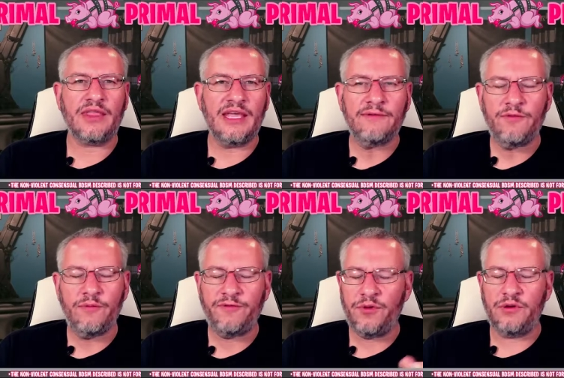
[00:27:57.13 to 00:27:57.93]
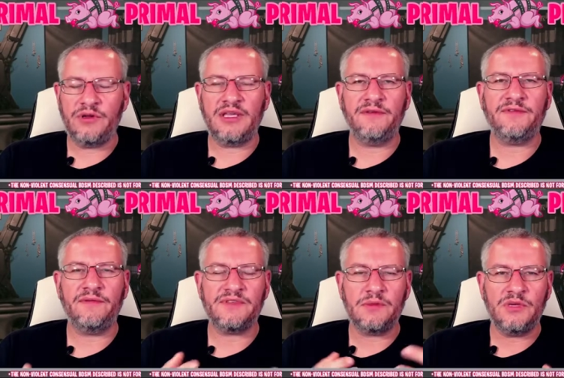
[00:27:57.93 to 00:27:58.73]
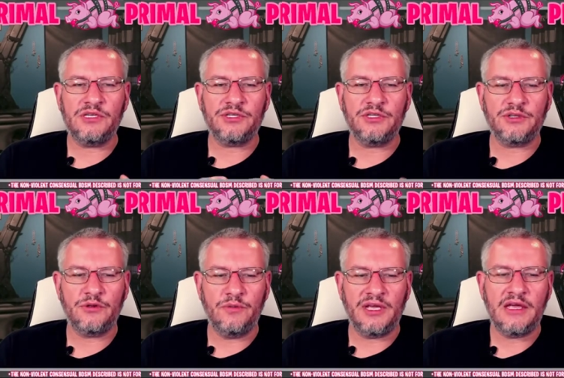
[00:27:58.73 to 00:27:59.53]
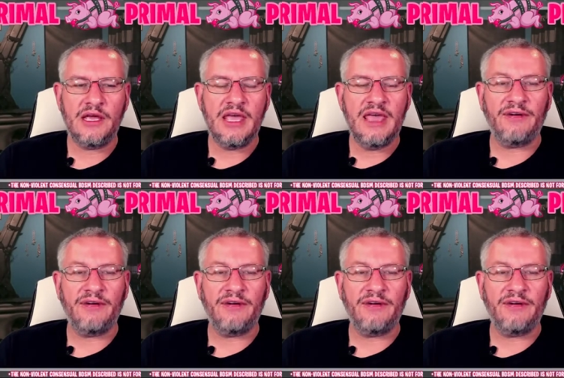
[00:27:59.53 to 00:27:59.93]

thankful for their gift of submission to me, if